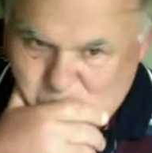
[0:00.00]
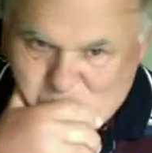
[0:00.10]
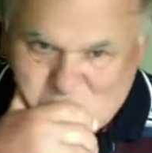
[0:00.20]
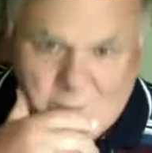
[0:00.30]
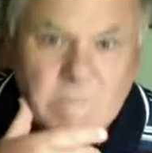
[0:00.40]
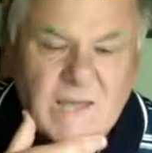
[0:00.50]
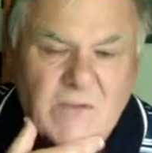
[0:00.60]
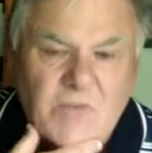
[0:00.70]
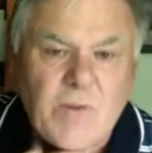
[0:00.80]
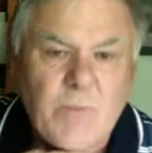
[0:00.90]
black
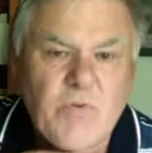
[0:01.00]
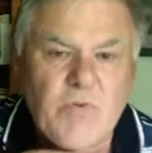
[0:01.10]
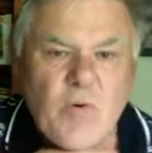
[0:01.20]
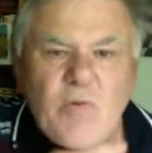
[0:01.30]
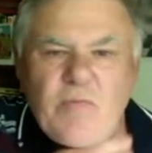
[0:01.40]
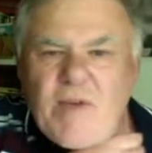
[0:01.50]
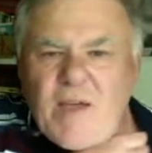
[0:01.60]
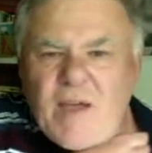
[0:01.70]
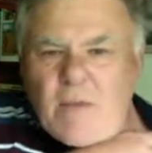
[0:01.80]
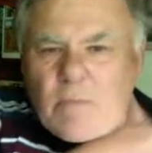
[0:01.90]
seems to
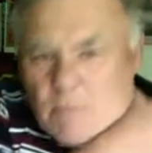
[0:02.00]
have